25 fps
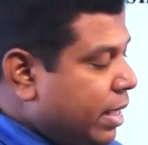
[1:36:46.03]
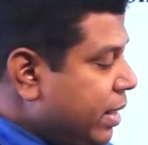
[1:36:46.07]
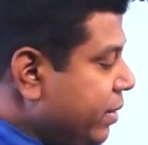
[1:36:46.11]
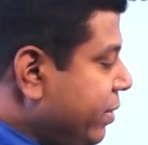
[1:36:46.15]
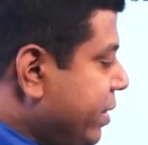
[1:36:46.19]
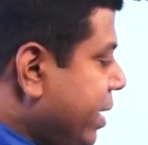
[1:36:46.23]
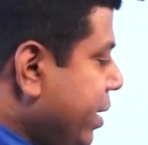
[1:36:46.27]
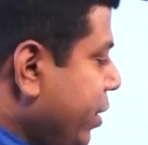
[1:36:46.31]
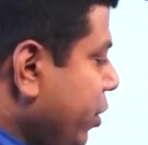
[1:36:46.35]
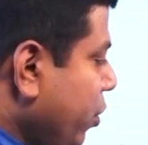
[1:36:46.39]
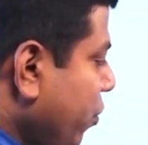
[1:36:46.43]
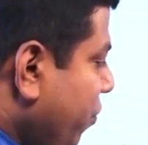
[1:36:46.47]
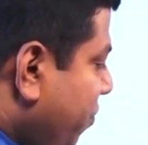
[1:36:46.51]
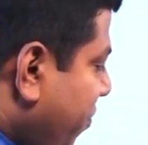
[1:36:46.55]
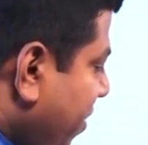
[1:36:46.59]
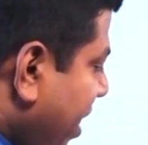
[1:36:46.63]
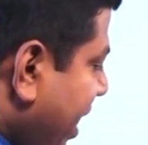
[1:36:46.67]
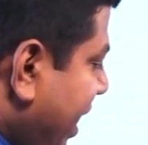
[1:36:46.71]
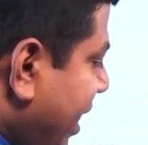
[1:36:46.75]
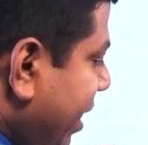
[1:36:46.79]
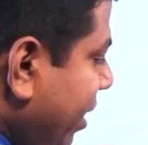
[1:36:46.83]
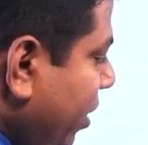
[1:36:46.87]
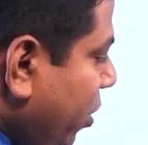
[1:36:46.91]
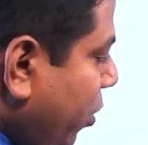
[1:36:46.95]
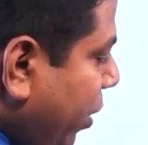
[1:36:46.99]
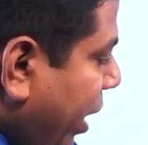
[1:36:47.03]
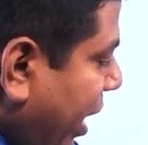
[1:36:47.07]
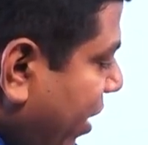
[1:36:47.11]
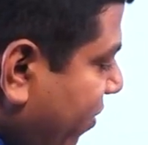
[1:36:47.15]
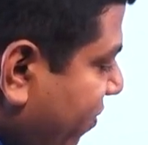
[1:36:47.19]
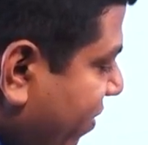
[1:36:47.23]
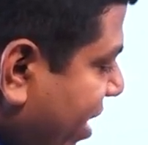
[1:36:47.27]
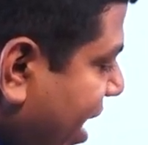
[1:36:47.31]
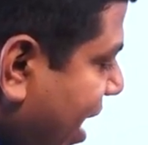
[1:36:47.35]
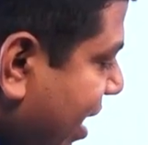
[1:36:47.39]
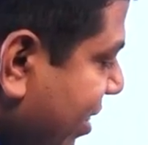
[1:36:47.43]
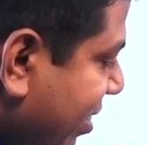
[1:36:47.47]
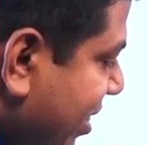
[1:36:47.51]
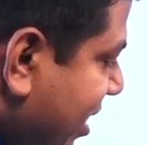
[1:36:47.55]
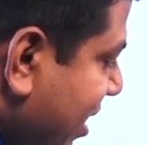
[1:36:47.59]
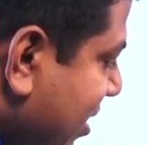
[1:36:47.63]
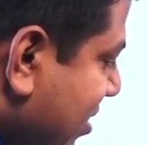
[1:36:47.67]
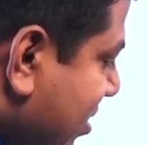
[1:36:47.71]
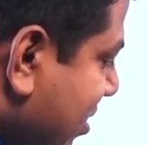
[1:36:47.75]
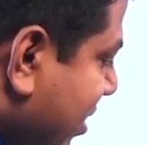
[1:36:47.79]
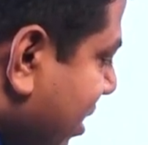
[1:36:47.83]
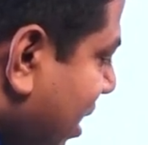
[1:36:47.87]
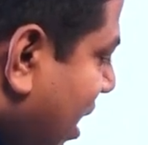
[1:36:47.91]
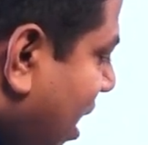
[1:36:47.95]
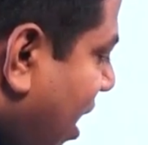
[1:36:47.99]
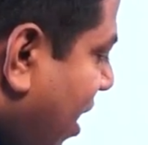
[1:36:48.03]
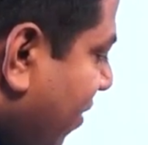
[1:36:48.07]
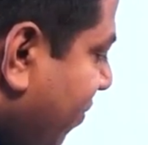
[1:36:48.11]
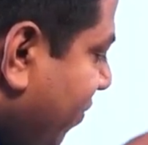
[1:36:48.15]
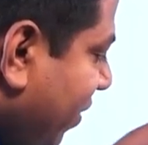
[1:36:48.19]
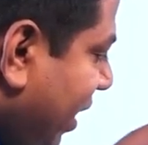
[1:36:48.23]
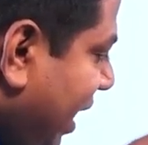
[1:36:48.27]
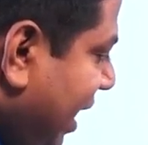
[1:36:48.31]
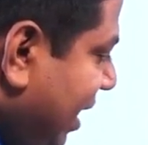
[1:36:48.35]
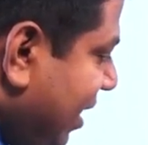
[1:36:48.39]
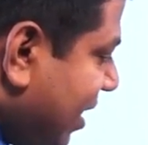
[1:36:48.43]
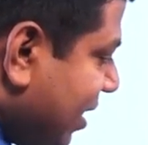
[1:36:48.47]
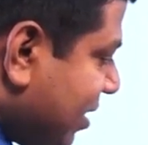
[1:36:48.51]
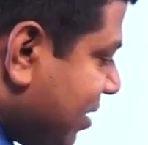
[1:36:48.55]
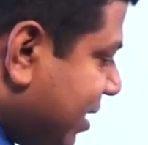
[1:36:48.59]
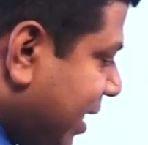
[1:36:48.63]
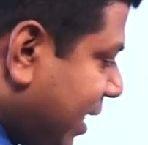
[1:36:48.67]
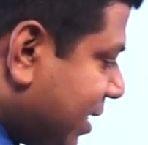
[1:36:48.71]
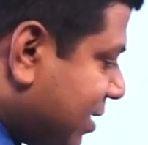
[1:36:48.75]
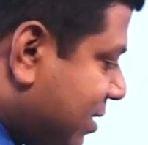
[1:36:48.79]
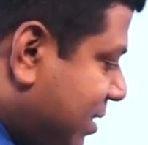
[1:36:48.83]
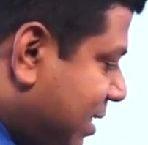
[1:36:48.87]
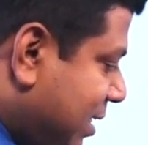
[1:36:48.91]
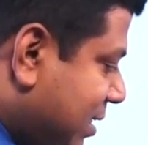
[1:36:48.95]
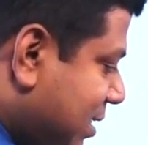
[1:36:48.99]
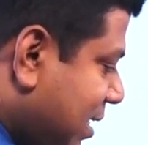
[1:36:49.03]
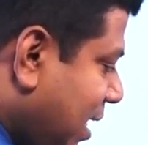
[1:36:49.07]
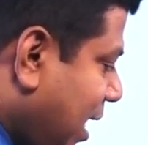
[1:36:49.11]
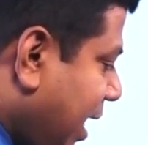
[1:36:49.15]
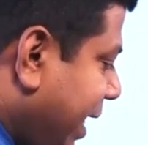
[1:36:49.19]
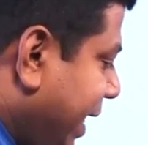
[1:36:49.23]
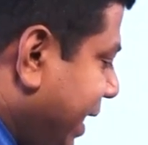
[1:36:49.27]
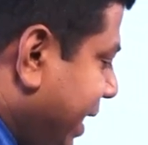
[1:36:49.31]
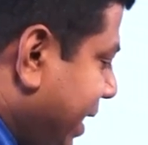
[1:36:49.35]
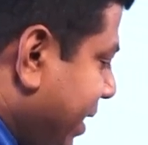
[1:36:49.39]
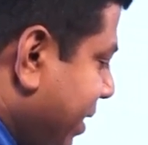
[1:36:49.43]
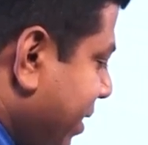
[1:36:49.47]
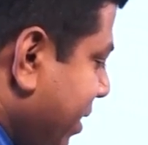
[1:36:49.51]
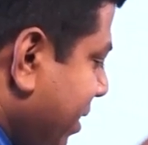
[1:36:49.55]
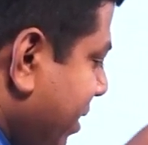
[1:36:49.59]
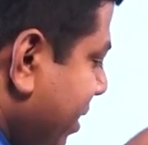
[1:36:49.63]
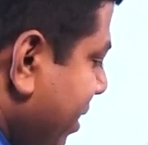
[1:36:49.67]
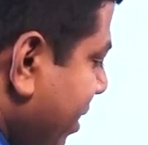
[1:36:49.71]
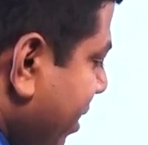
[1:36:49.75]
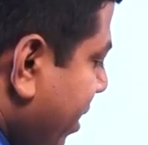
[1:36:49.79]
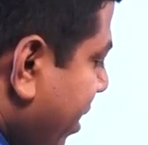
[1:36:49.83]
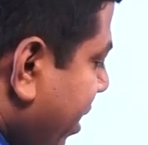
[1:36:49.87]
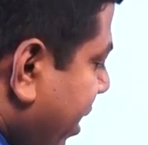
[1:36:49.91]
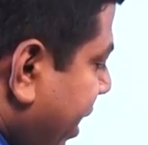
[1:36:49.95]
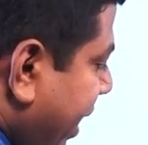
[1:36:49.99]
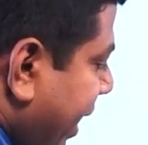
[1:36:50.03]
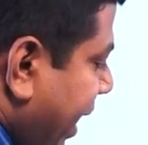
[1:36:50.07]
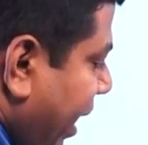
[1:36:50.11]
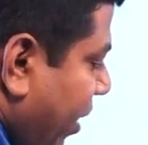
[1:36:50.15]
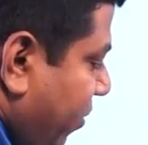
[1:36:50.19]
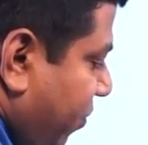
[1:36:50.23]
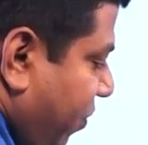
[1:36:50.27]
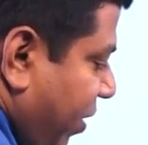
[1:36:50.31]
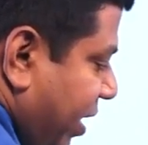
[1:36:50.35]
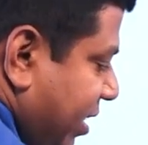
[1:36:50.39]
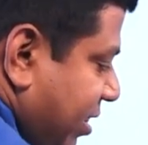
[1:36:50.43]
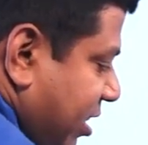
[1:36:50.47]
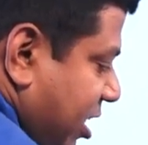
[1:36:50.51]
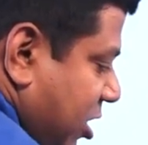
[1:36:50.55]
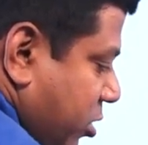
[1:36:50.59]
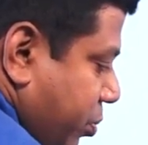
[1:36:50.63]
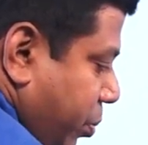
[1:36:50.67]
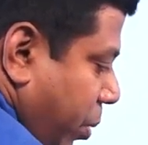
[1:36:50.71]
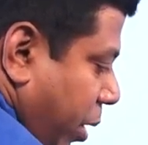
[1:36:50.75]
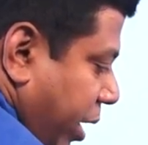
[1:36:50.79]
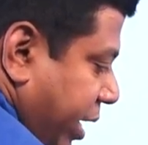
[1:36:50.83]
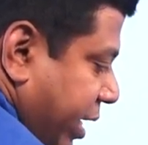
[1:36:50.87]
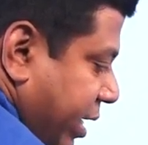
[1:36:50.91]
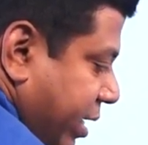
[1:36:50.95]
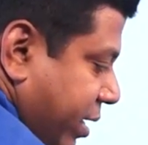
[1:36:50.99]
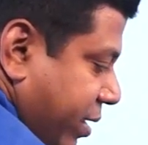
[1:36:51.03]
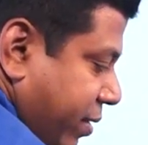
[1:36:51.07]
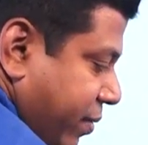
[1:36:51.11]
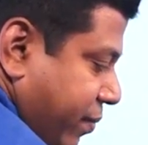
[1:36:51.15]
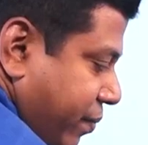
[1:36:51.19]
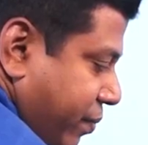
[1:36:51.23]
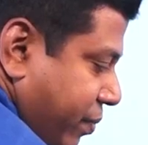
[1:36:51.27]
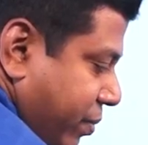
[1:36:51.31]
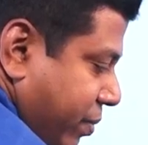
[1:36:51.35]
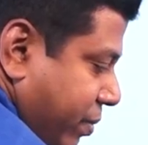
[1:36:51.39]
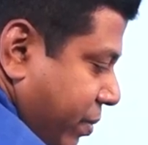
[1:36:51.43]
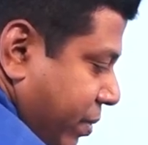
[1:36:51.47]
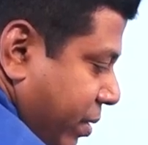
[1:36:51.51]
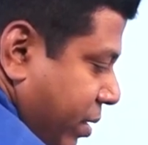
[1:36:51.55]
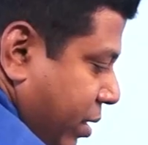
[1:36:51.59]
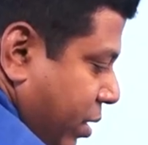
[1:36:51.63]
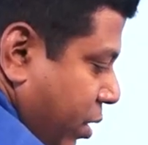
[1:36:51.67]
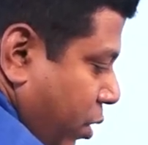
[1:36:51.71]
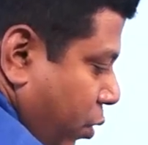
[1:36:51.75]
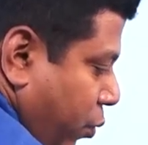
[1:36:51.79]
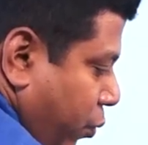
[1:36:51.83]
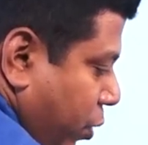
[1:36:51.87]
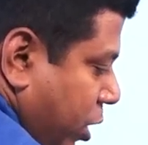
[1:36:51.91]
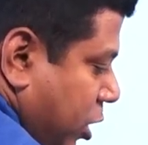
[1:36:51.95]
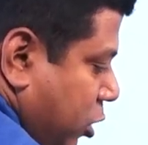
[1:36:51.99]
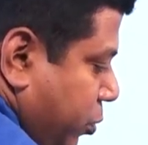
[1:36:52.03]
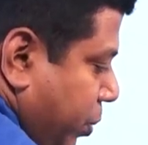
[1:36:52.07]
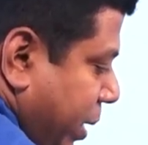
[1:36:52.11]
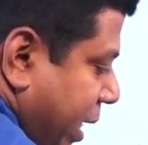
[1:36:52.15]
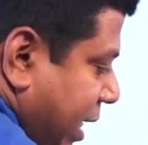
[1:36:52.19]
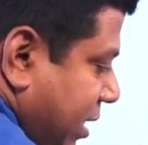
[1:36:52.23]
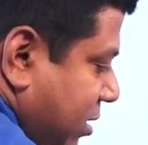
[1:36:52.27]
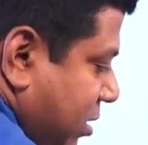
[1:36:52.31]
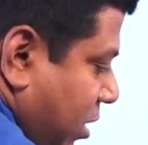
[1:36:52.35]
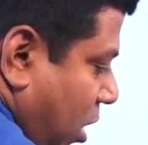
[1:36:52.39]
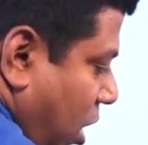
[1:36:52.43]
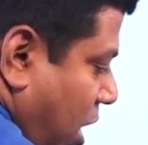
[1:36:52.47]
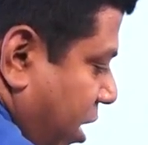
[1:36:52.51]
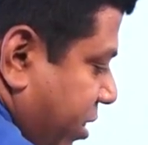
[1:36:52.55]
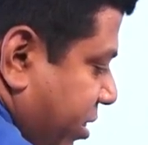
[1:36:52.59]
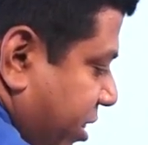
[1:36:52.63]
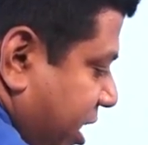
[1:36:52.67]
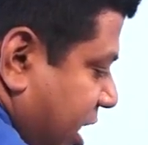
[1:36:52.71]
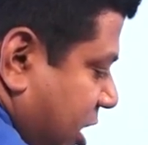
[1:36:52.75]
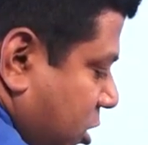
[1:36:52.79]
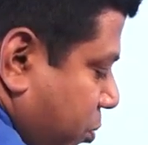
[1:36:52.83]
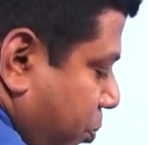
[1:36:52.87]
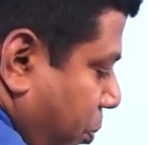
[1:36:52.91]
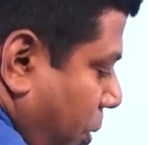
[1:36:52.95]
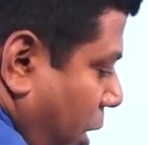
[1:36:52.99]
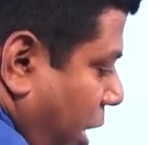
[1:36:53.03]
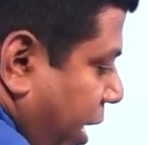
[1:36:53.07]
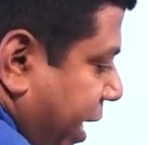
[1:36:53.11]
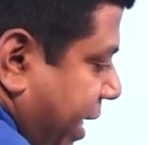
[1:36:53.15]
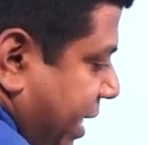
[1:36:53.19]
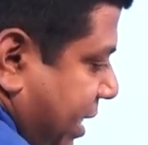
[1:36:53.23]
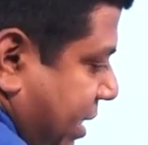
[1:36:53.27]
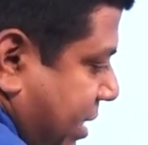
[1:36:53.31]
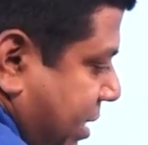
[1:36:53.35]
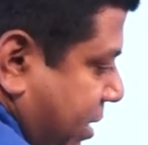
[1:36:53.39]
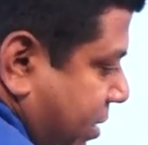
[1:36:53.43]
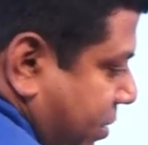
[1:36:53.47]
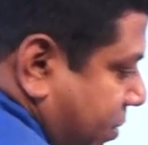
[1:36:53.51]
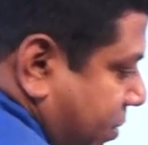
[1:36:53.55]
Then you find, okay, where this graph intersects this line, I can find this point. Which means on this point,